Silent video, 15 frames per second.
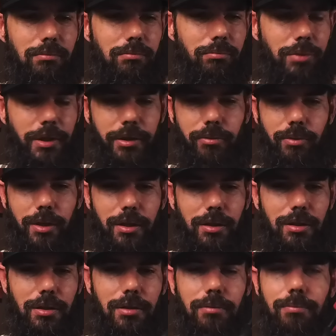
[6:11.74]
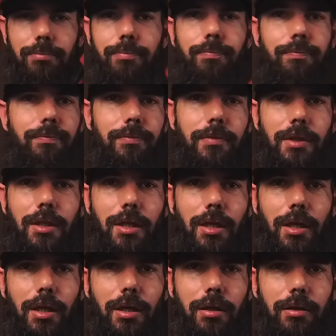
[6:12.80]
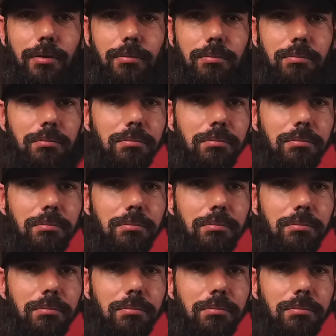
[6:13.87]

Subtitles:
plug it right in, and